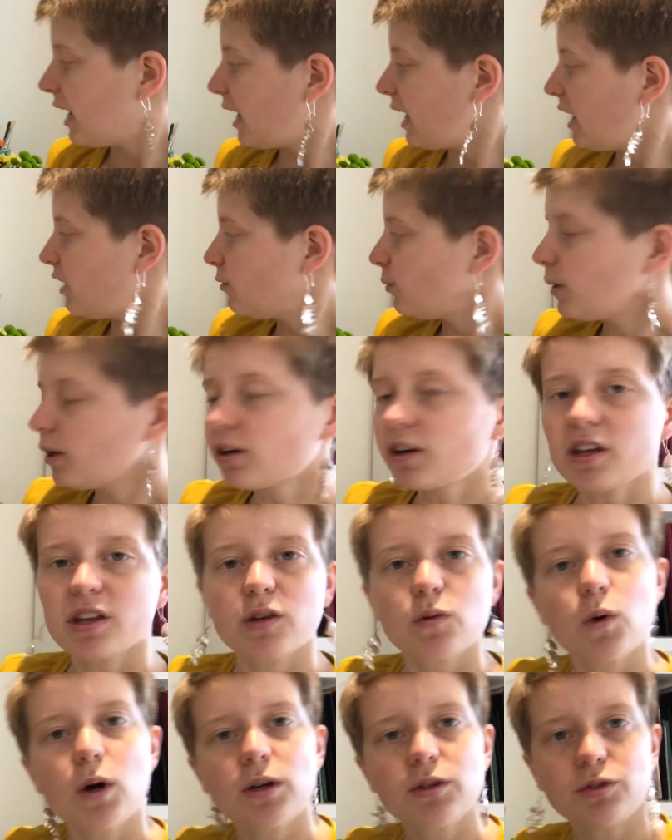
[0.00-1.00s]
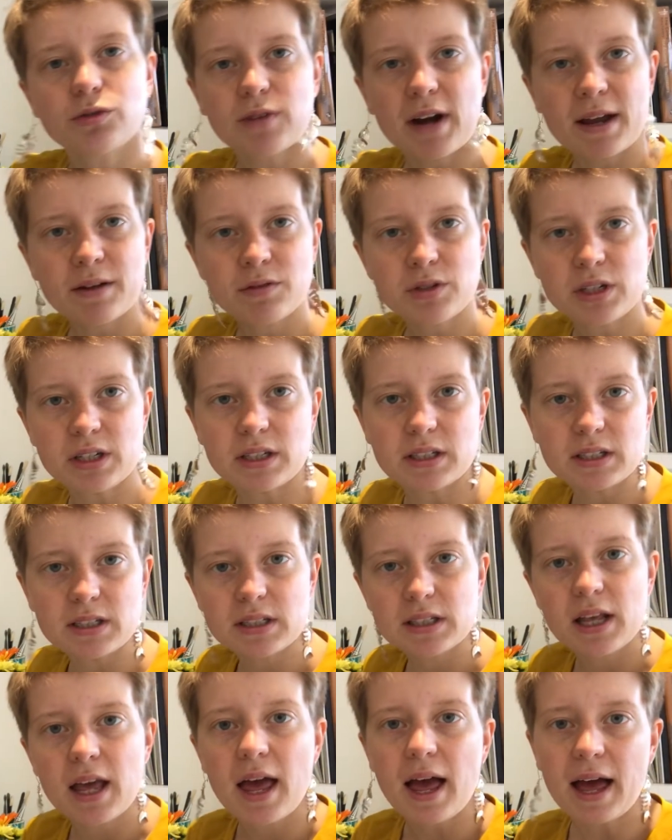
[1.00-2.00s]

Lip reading: If we look at the world around us,